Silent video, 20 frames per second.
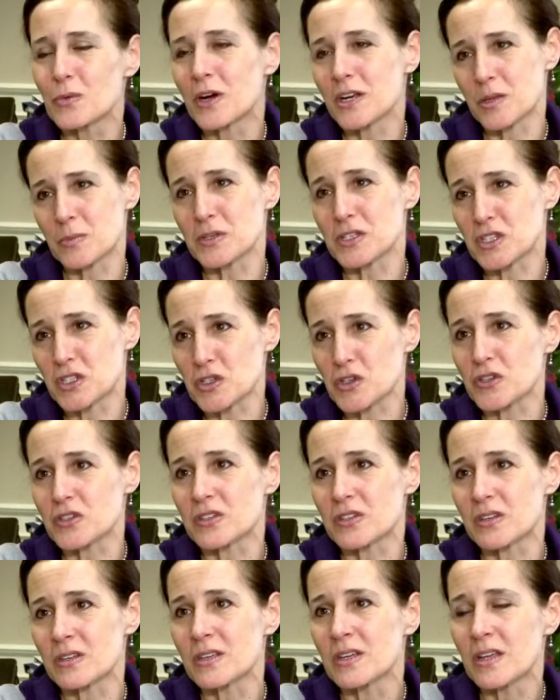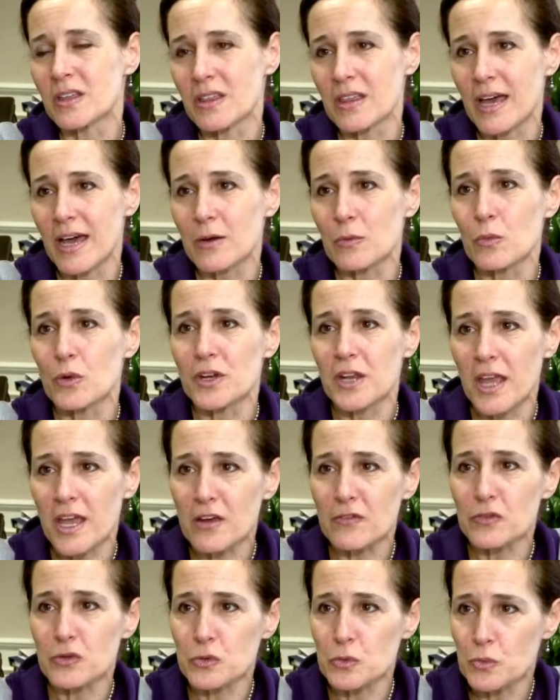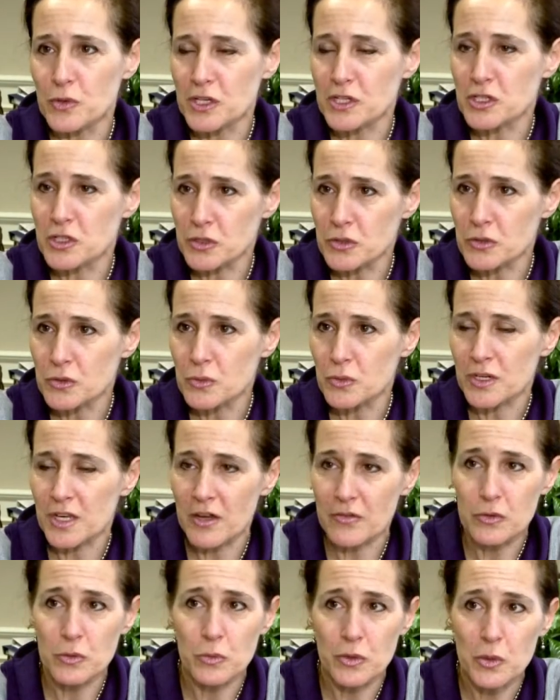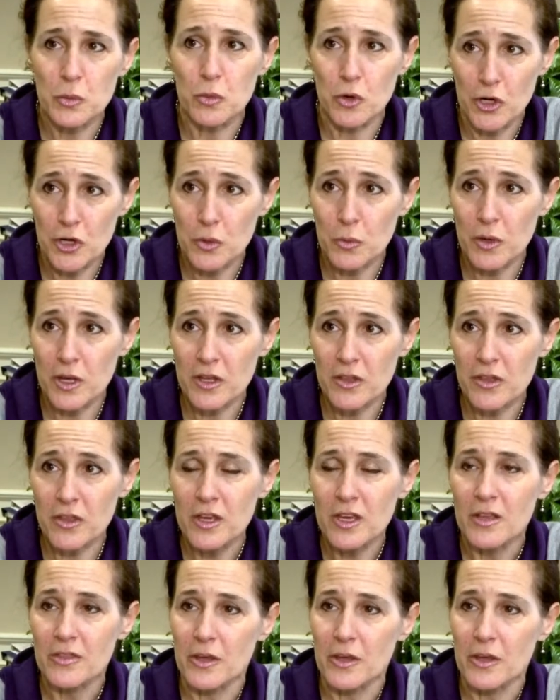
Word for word: want to be certain that whatever we do, whatever we work with,